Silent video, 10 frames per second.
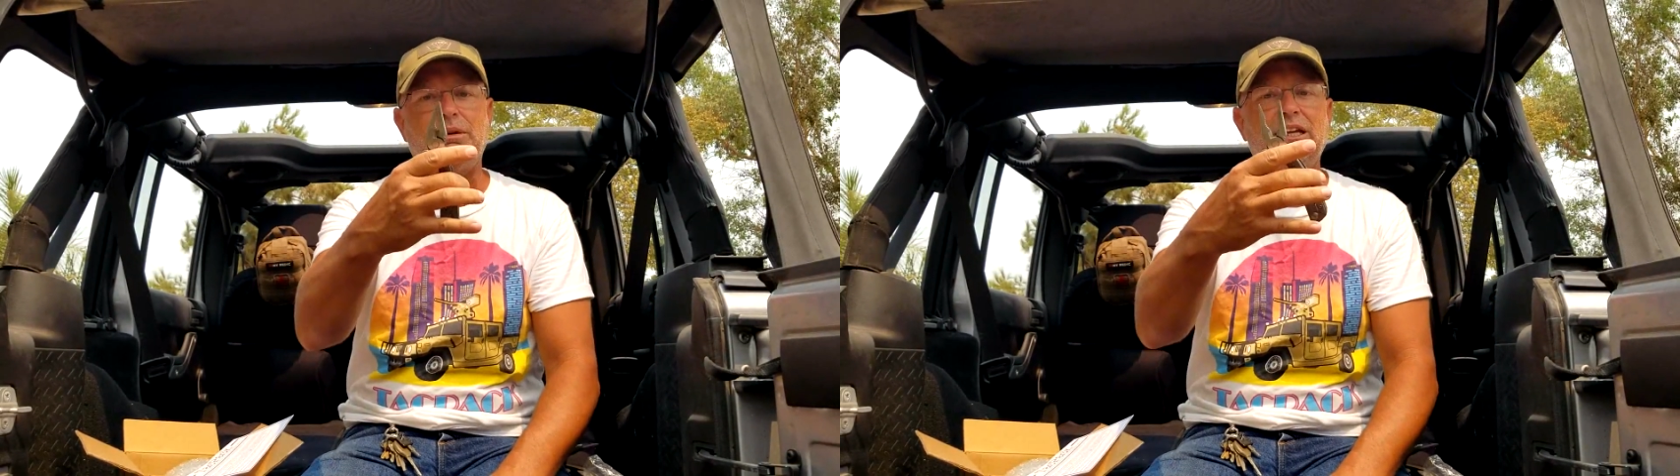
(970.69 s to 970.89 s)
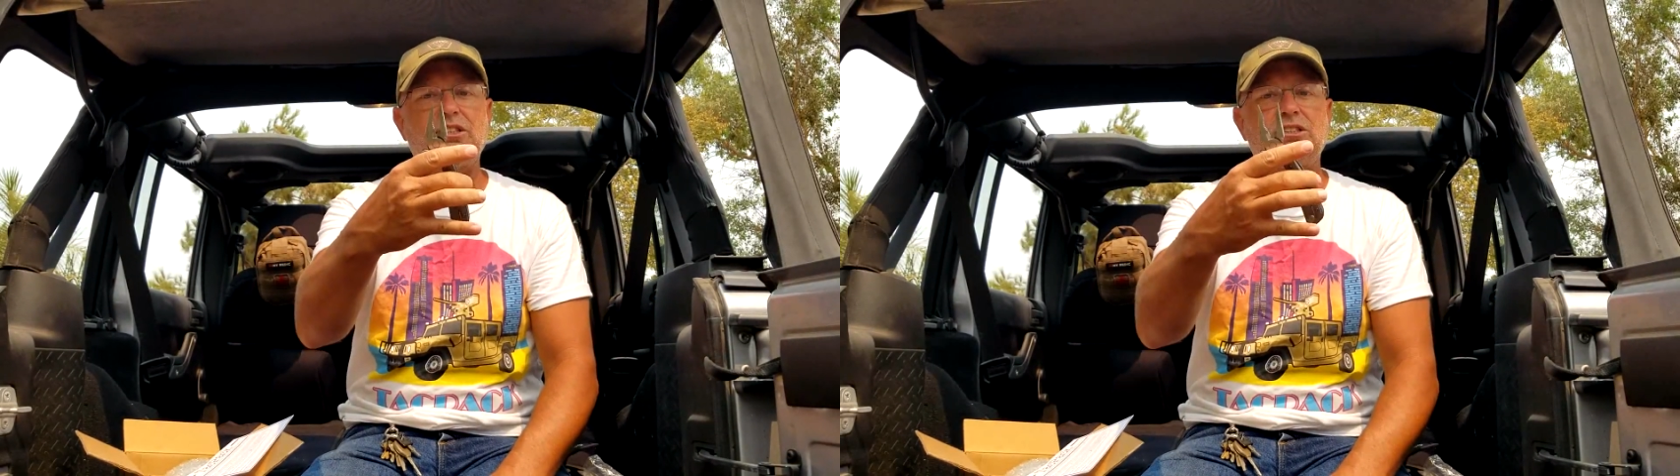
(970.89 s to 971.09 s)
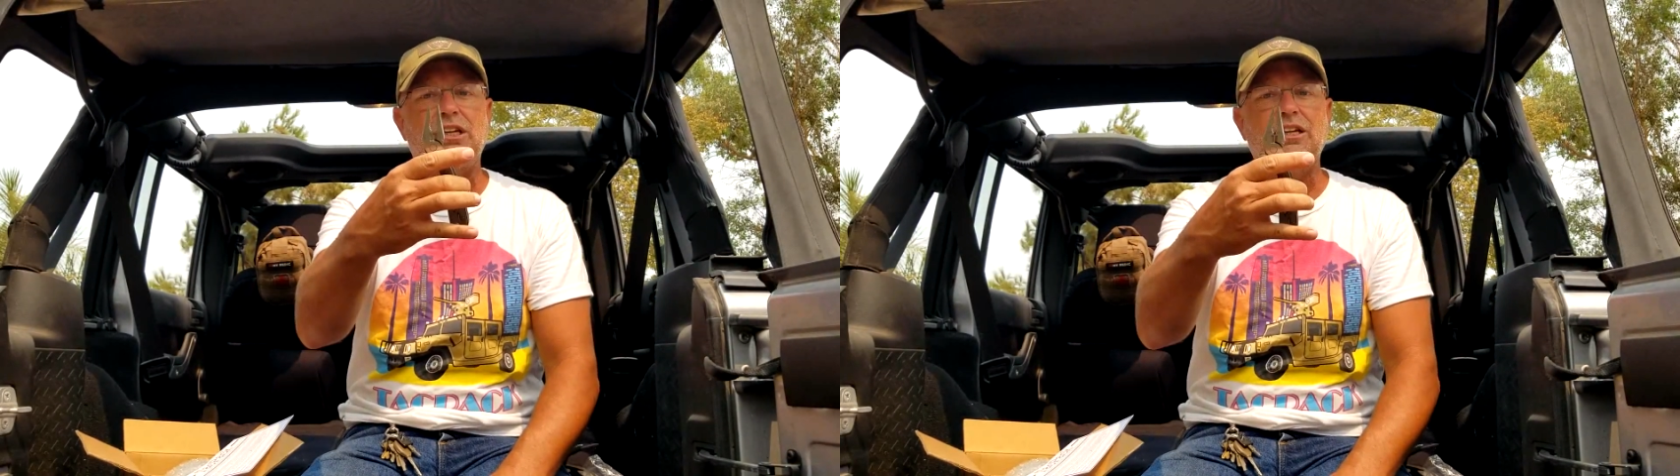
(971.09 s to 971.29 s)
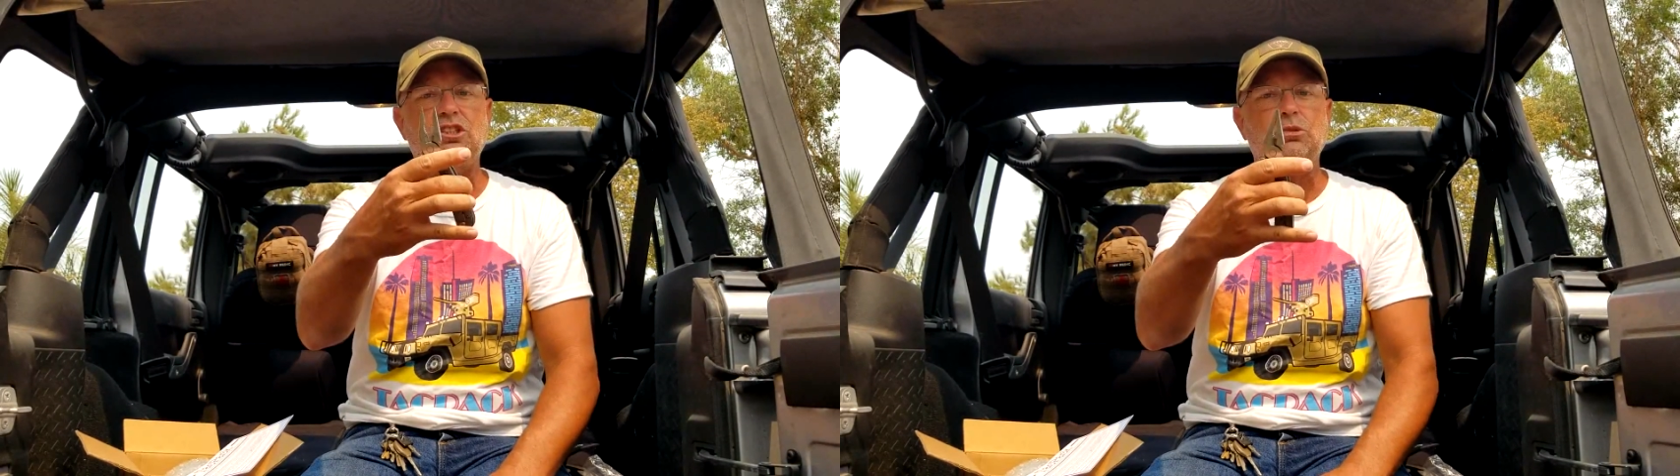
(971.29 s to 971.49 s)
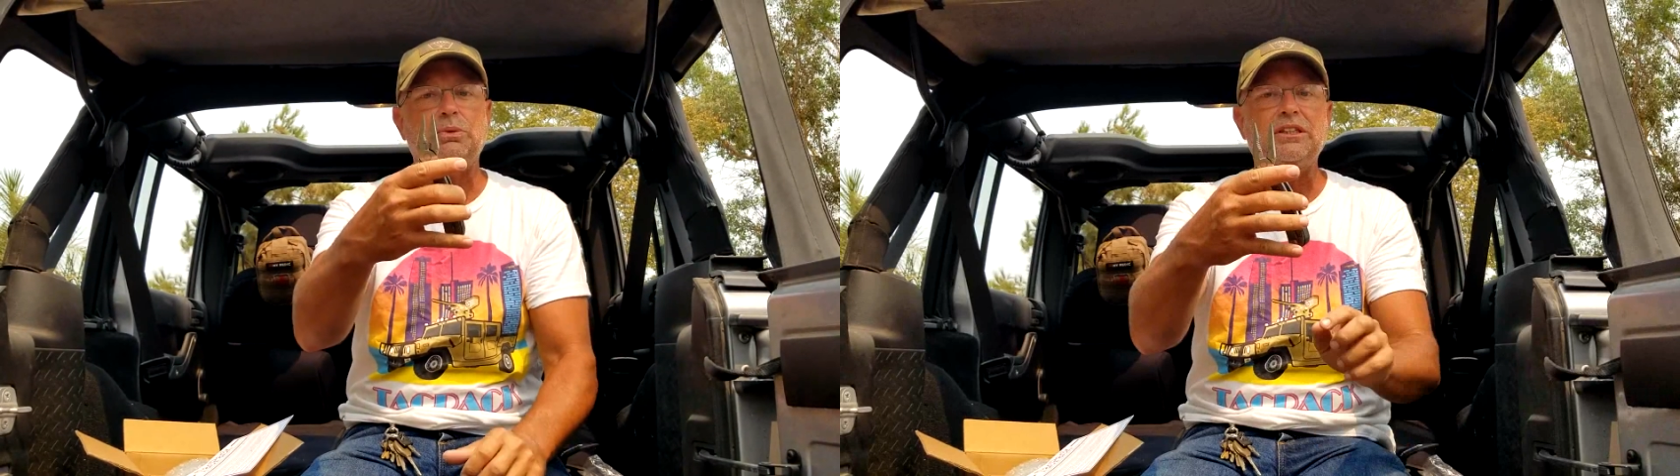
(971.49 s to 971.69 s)
It's
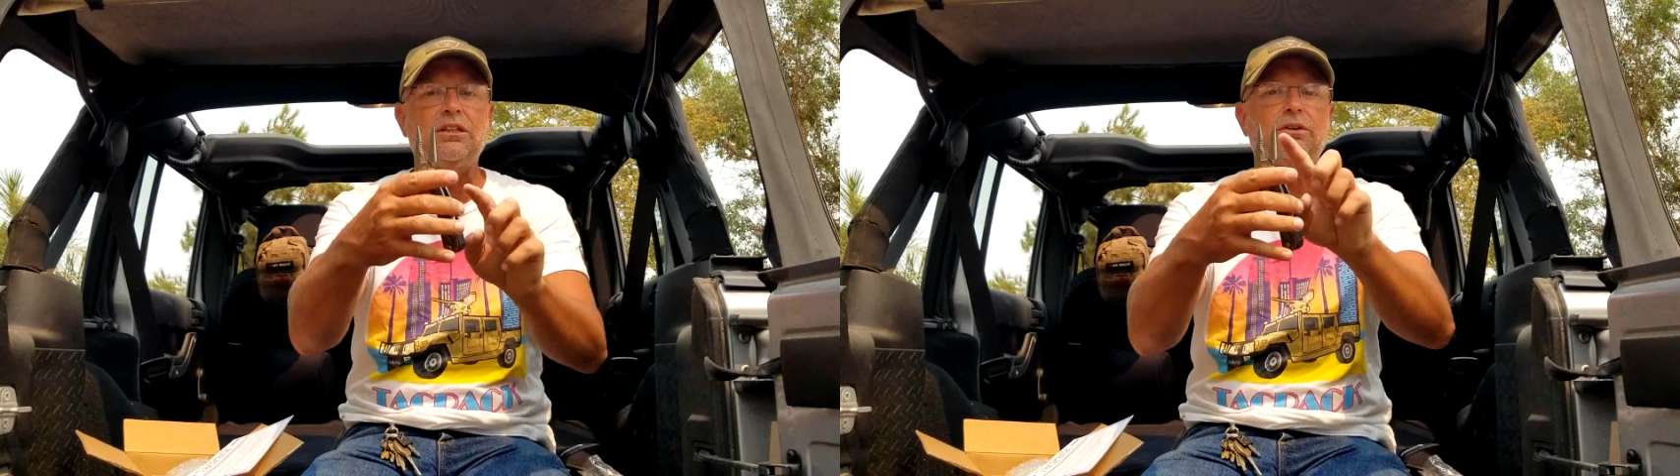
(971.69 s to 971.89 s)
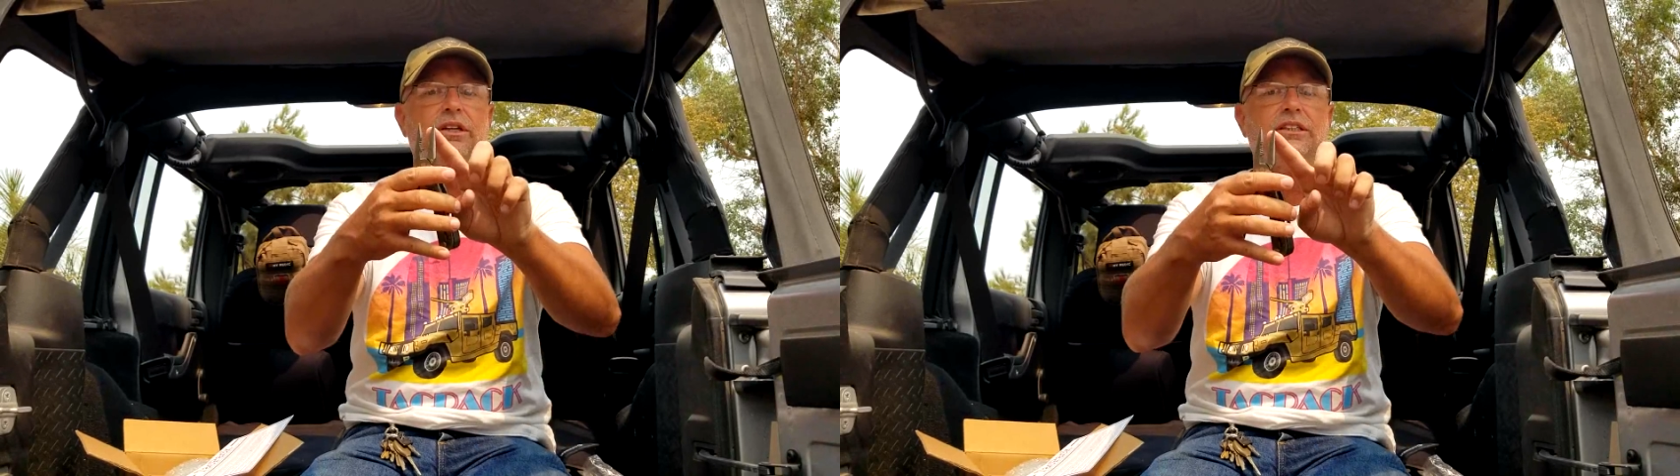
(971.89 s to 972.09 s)
spring loaded,